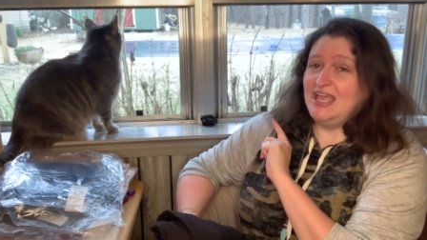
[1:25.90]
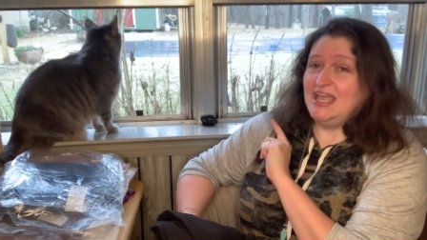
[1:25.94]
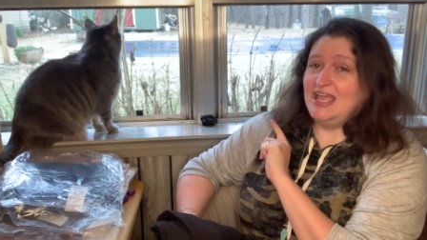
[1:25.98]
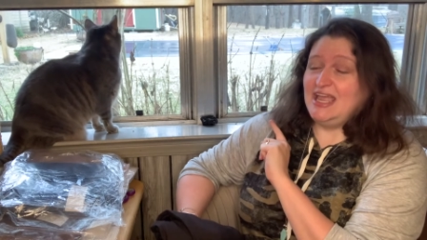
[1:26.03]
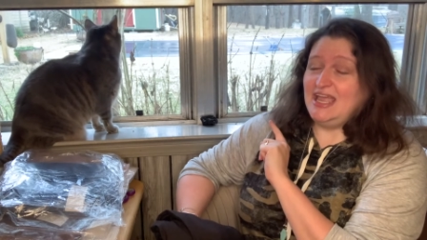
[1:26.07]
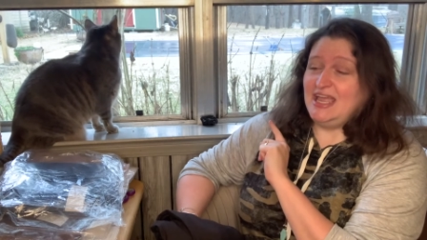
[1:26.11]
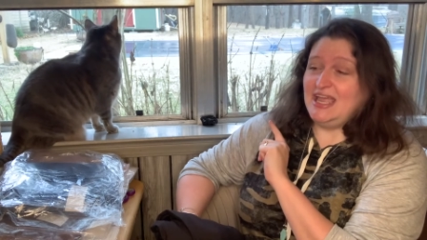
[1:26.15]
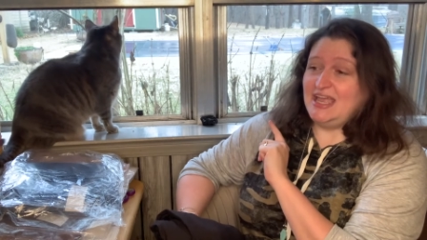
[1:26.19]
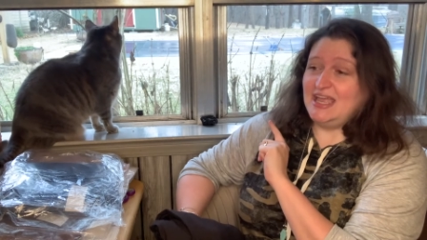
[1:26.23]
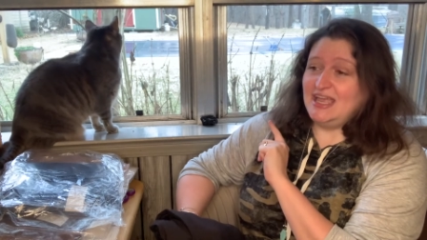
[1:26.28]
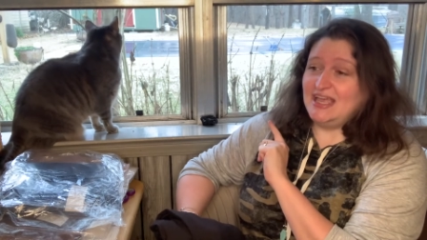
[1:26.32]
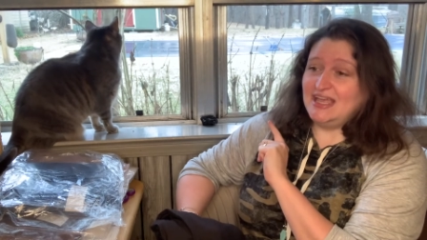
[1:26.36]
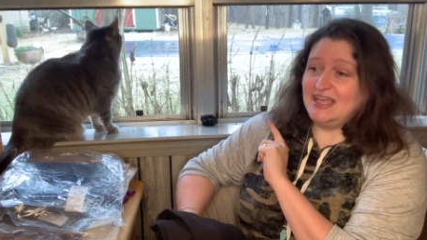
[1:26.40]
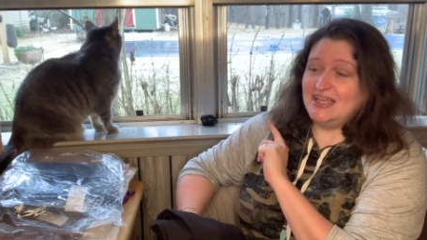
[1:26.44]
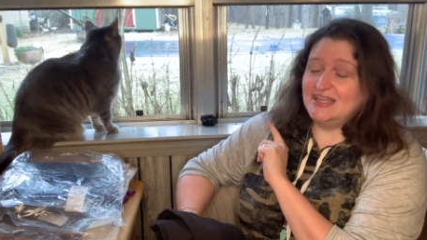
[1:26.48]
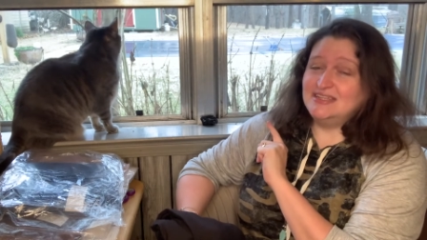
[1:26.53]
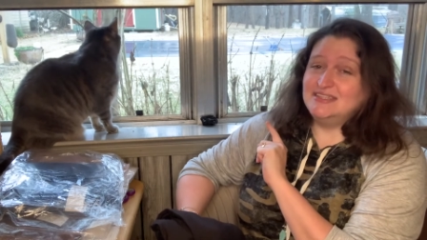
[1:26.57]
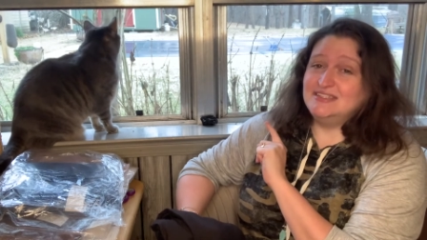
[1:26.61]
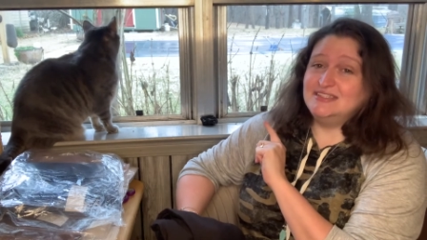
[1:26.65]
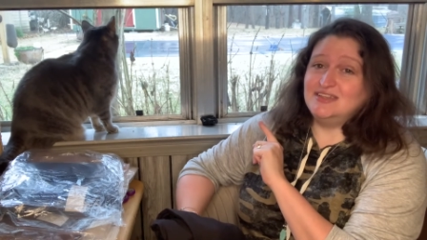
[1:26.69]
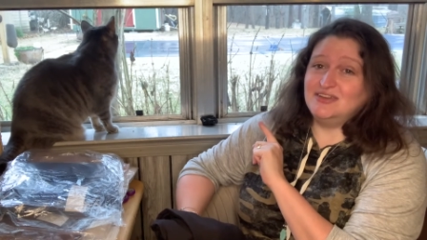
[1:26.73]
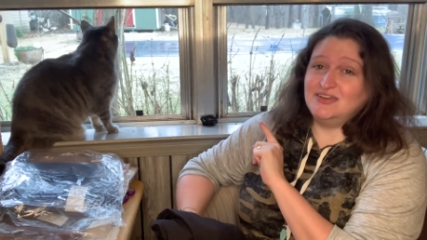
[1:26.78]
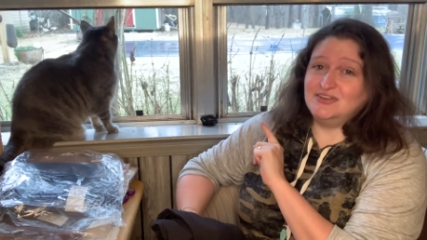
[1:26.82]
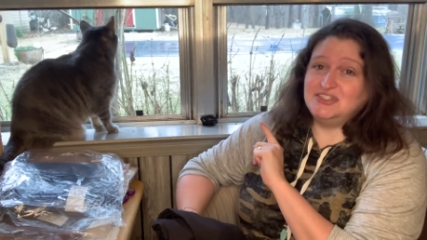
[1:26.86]

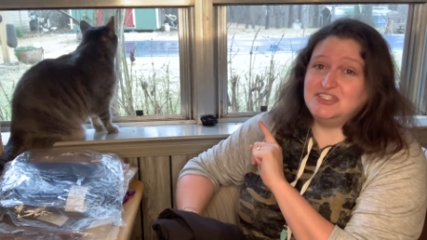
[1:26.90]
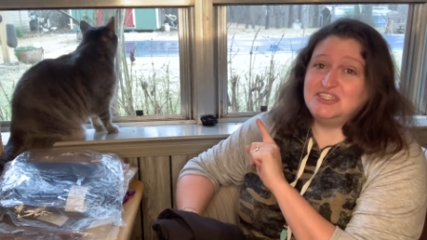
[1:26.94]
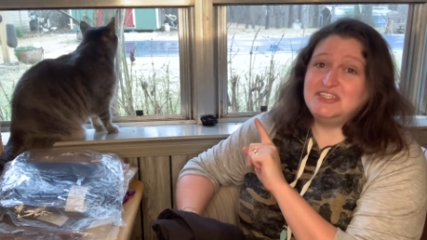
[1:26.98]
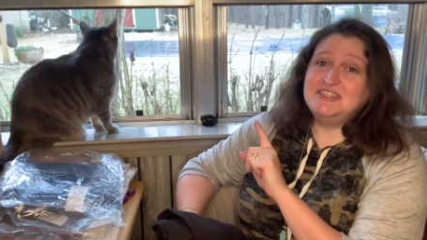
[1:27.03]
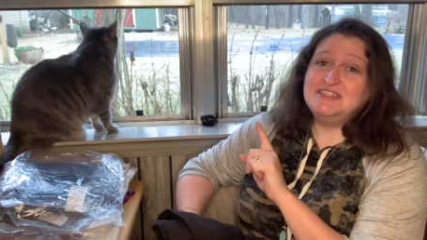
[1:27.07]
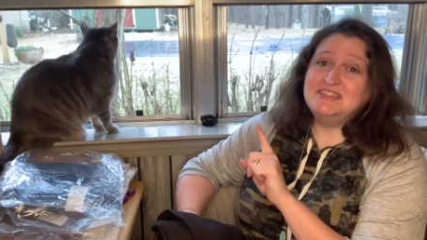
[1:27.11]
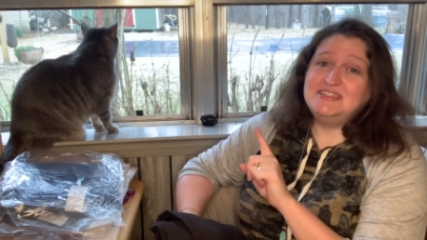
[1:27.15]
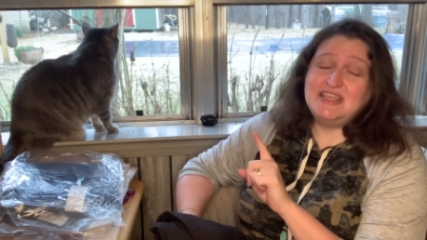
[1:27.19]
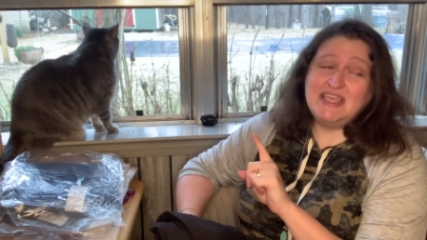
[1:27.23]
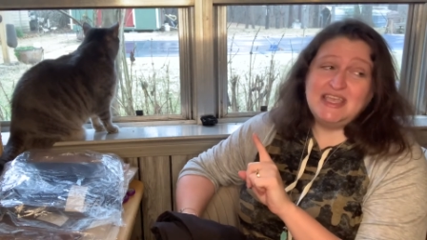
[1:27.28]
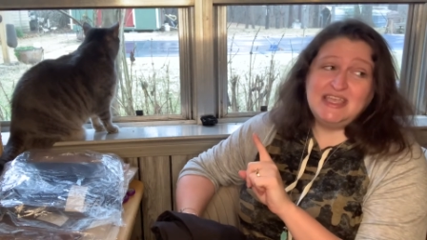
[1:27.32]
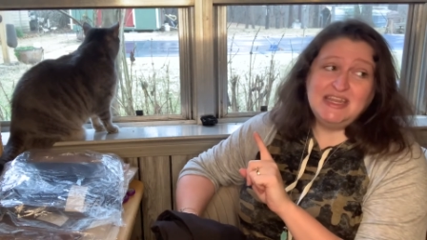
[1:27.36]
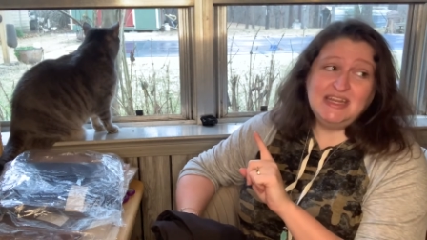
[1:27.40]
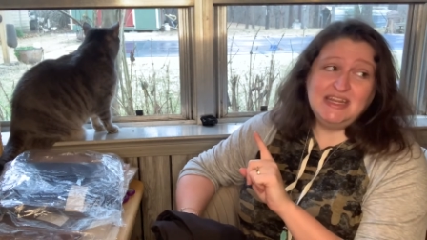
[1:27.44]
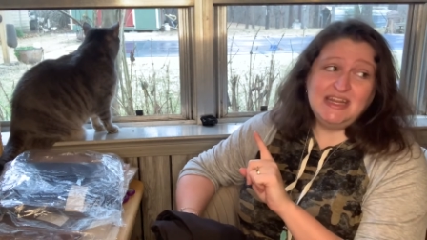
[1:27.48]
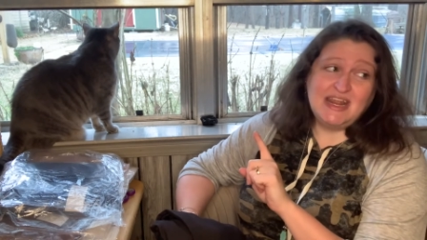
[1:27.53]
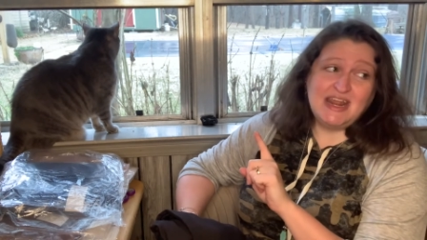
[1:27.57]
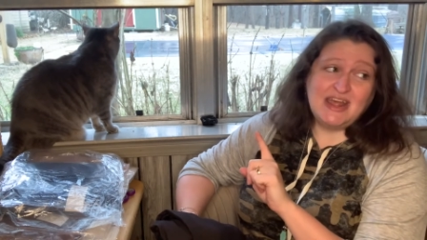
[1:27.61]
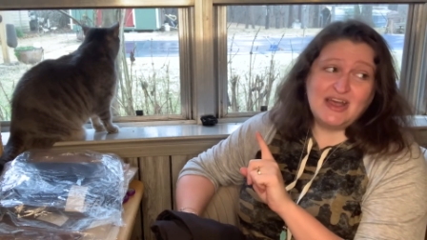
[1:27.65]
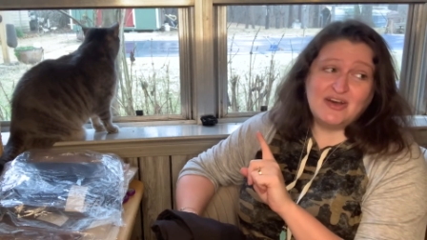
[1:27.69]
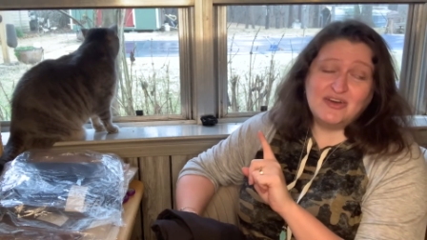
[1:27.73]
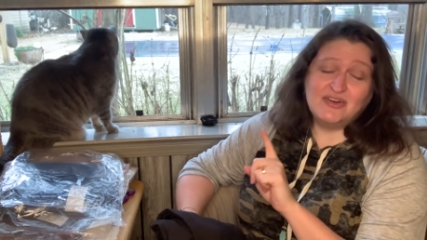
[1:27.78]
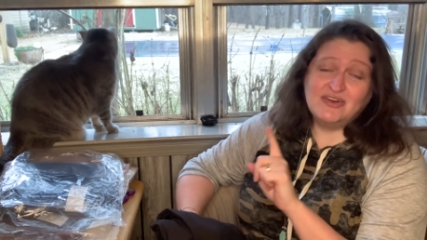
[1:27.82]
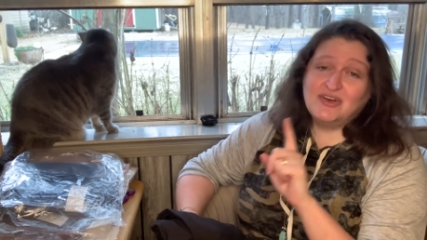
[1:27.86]
And so she is taking it
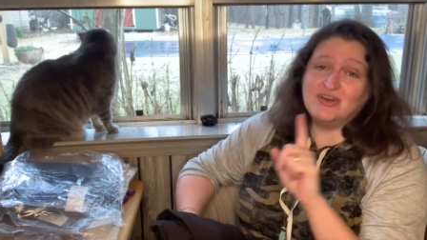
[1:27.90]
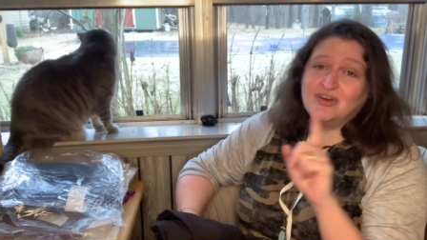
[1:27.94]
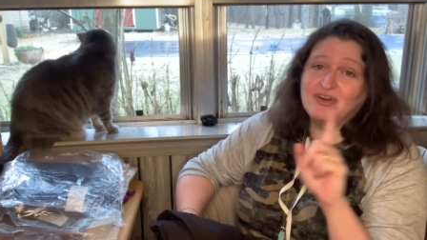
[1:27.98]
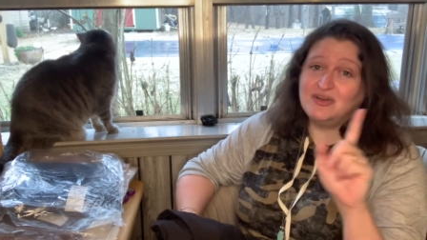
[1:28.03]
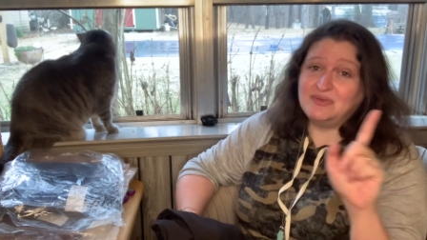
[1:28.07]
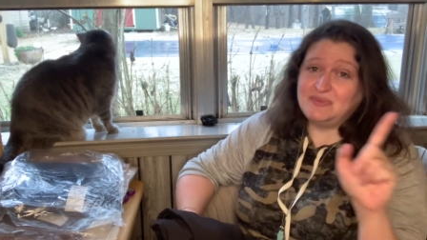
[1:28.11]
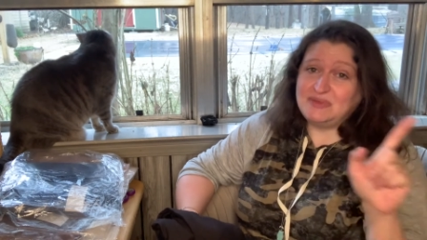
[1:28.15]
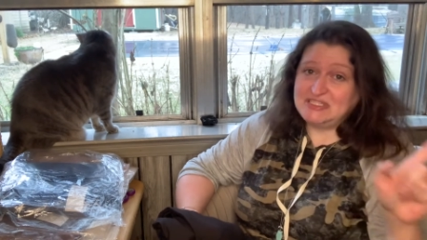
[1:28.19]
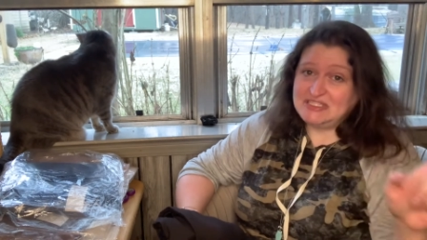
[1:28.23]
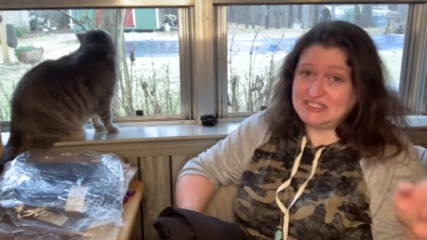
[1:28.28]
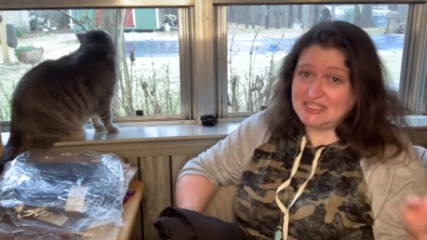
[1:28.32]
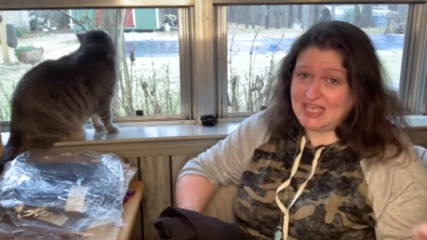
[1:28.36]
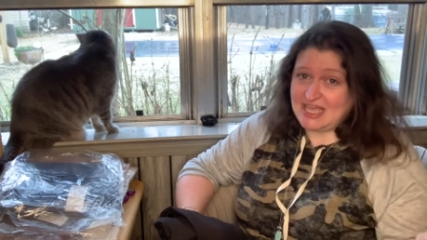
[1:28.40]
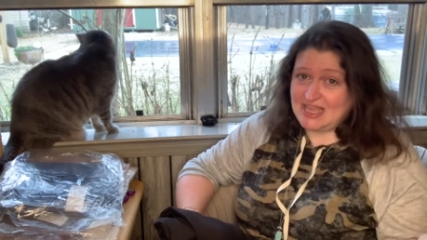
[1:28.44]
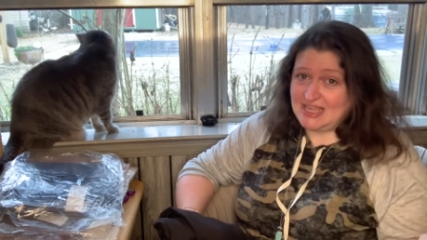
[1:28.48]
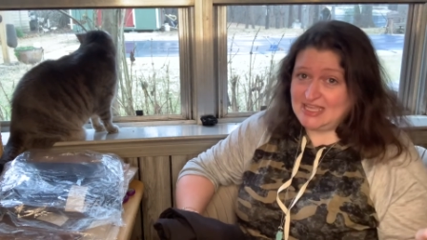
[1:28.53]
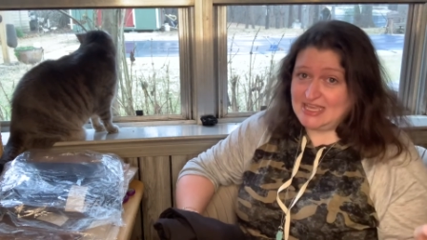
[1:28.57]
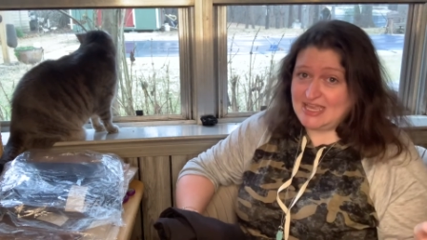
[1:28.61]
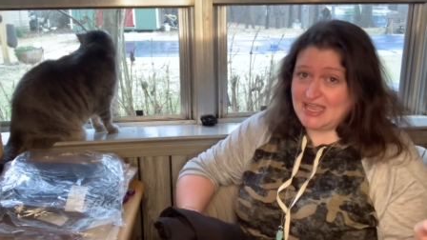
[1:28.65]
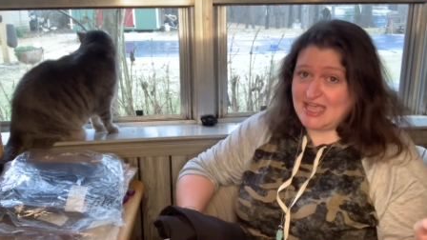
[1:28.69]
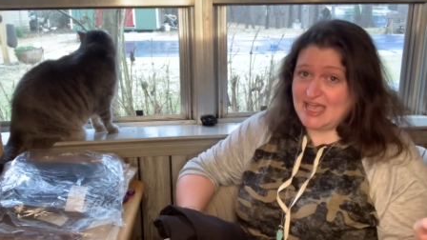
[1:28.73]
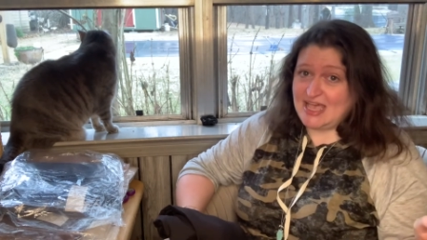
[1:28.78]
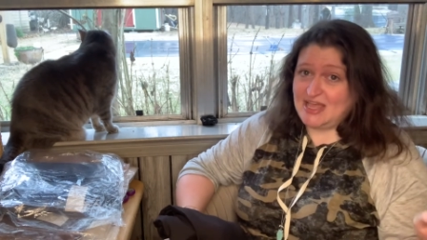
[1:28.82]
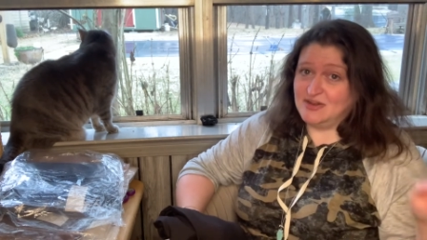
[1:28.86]
out on Miss Callie
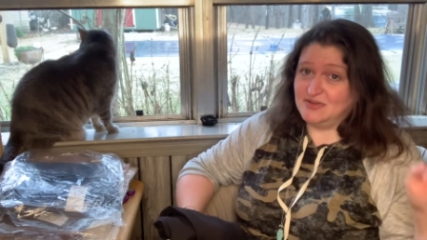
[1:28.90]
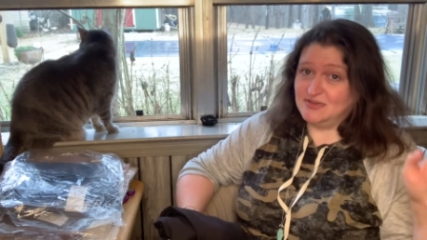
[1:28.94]
Cat,